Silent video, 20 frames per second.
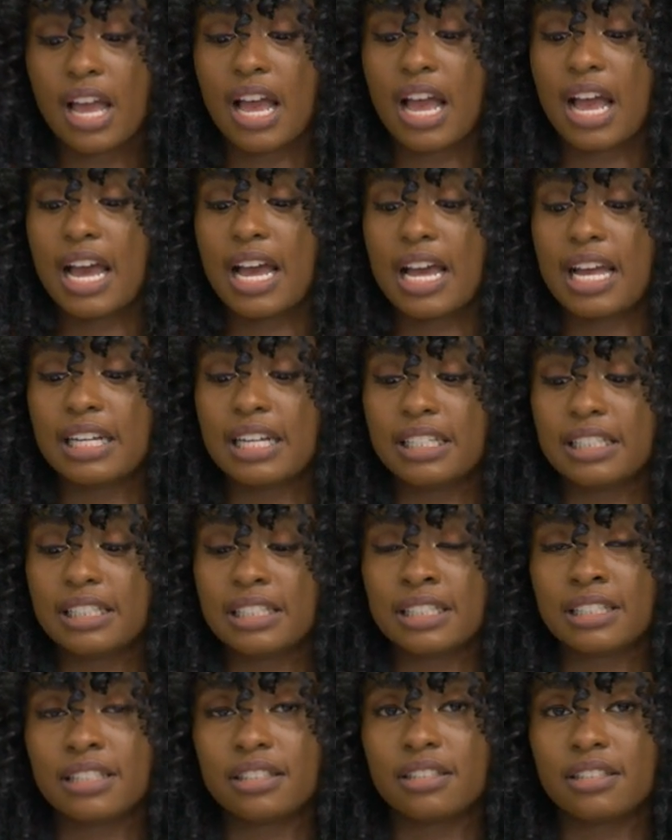
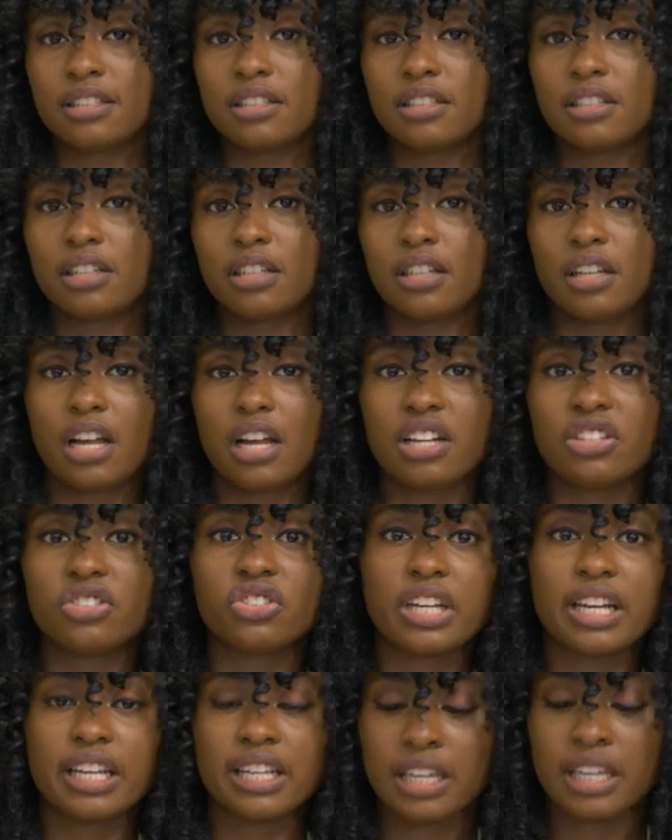and
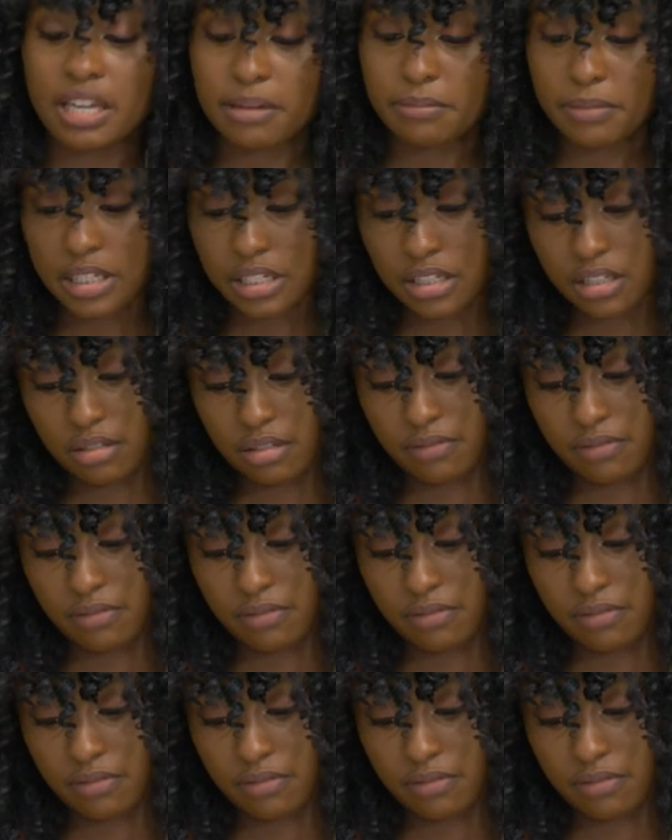Andrea Iyama.